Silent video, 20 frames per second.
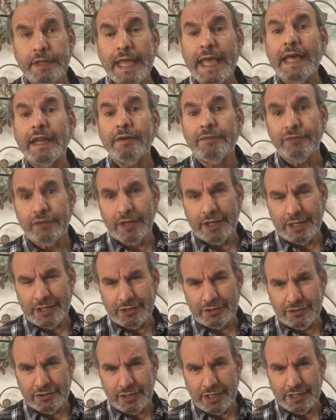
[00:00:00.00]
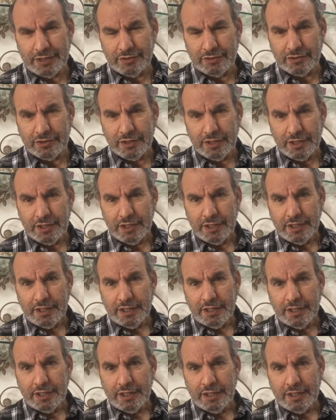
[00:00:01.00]
edifying sense.
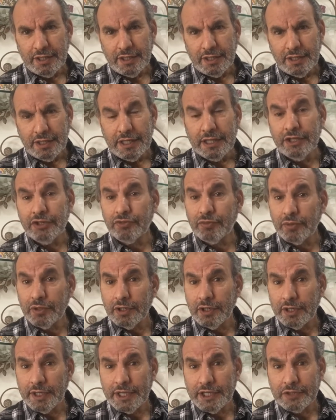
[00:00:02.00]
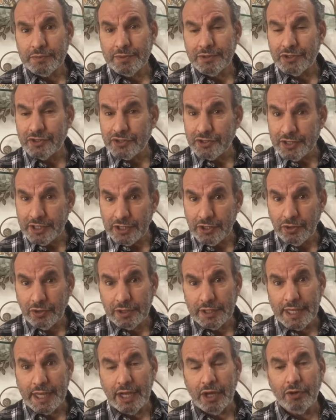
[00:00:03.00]
Israel has been
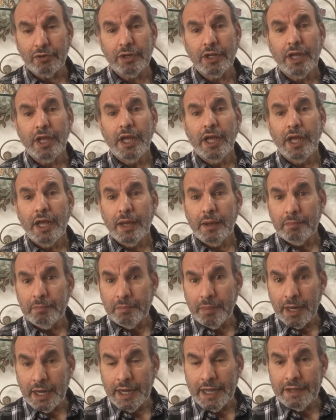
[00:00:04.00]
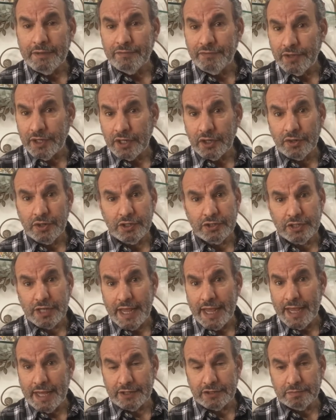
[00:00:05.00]
singled out by various
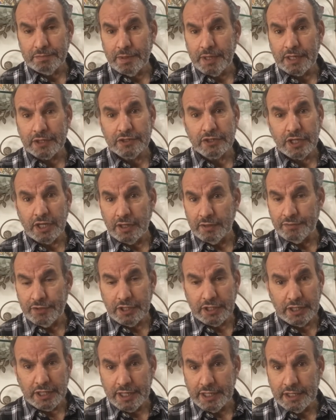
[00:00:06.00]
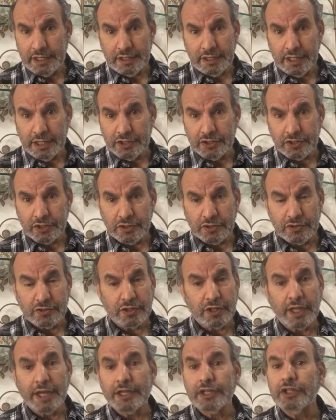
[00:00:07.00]
aspects of the United
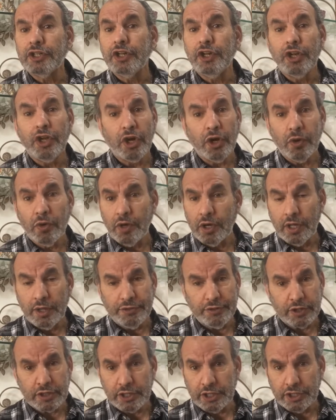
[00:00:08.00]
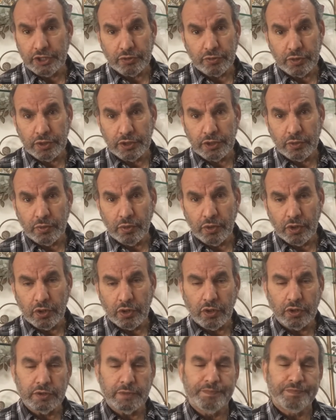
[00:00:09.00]
Nations like no other country in the
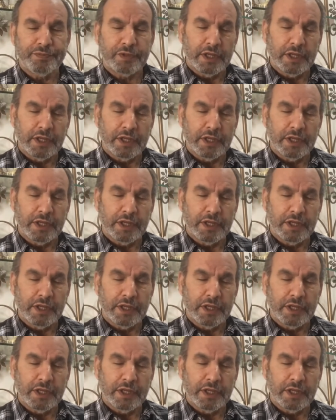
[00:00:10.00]
world.